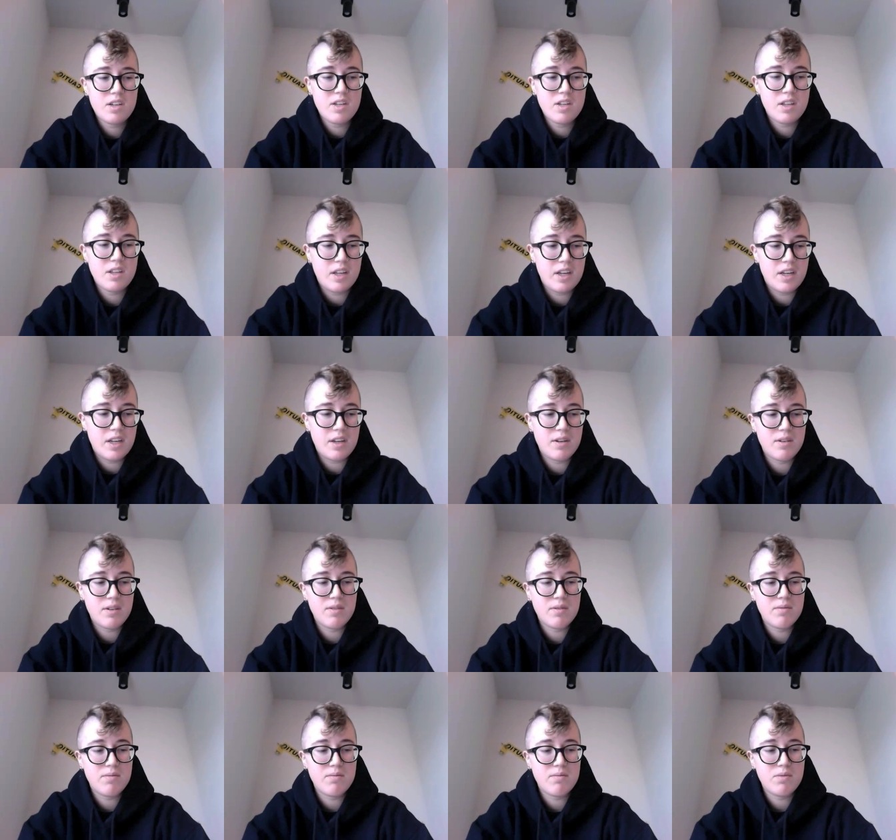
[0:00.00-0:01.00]
like
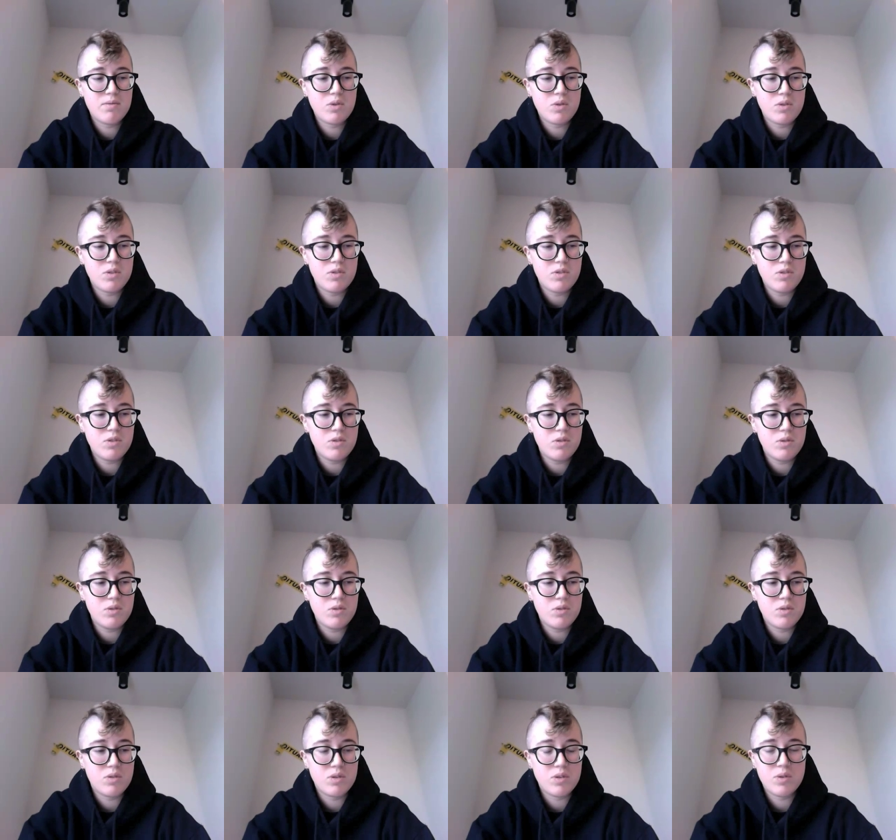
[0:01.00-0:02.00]
towards you
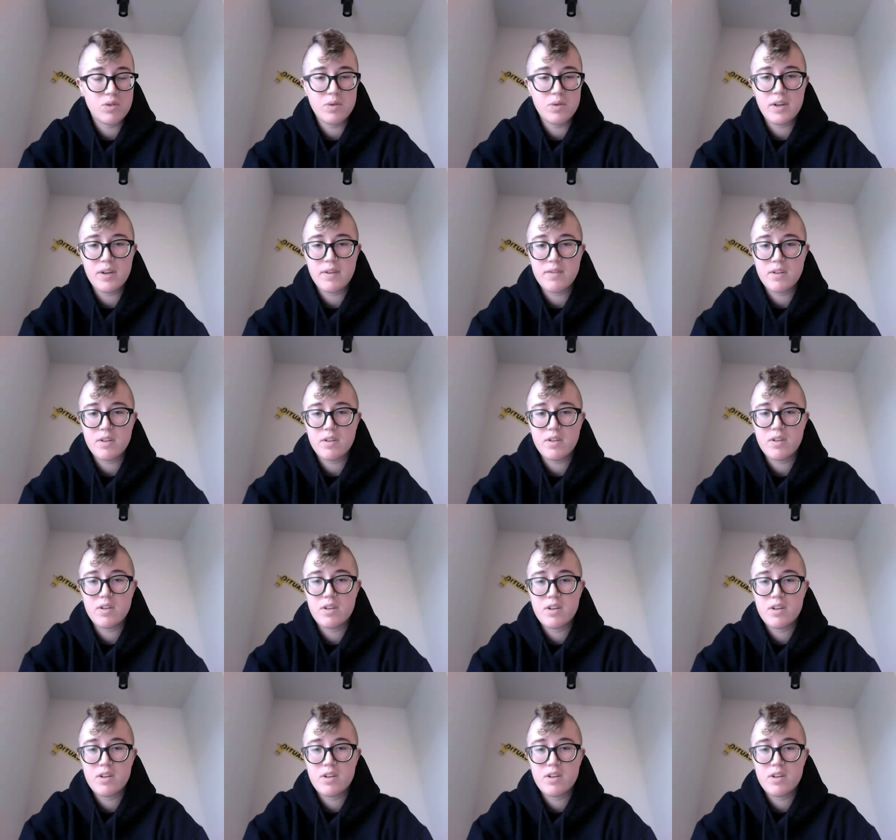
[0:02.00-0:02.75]
or whatever.